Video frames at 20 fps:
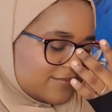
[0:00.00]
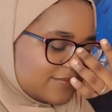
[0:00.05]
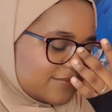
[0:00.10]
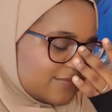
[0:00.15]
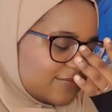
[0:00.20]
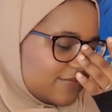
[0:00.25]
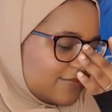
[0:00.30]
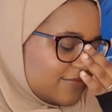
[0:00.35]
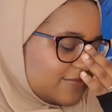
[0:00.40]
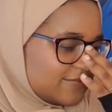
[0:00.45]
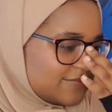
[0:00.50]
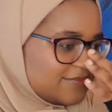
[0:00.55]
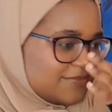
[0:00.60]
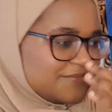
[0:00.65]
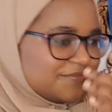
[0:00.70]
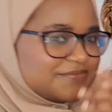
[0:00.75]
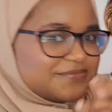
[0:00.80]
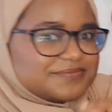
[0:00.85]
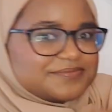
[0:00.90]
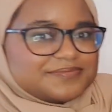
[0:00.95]

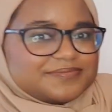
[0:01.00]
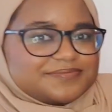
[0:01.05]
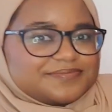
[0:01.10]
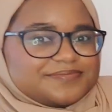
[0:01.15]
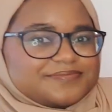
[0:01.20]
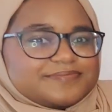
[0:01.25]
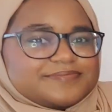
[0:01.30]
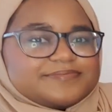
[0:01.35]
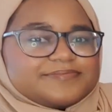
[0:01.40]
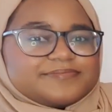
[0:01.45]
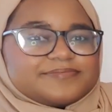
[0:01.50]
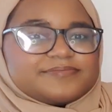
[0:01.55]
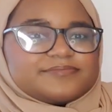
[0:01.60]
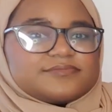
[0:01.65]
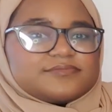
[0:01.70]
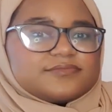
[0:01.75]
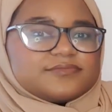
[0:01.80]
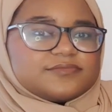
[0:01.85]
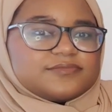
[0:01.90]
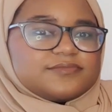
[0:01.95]

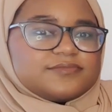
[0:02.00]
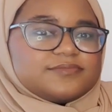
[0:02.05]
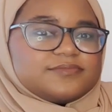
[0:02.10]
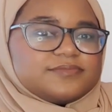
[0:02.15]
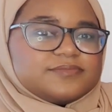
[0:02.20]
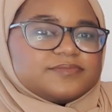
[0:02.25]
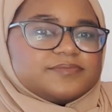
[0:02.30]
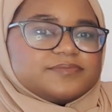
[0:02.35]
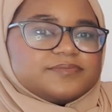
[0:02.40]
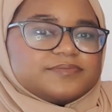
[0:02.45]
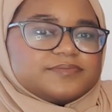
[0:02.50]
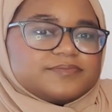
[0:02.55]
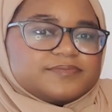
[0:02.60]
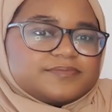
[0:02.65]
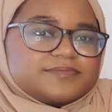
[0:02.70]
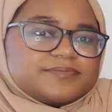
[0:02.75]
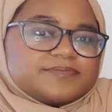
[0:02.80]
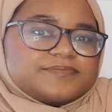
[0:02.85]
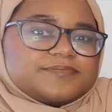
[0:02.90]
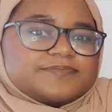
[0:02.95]

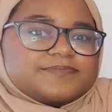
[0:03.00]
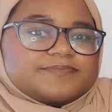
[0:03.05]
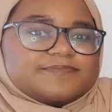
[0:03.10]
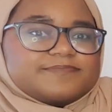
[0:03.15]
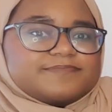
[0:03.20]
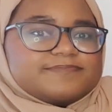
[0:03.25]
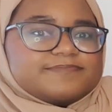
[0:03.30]
(not speaking)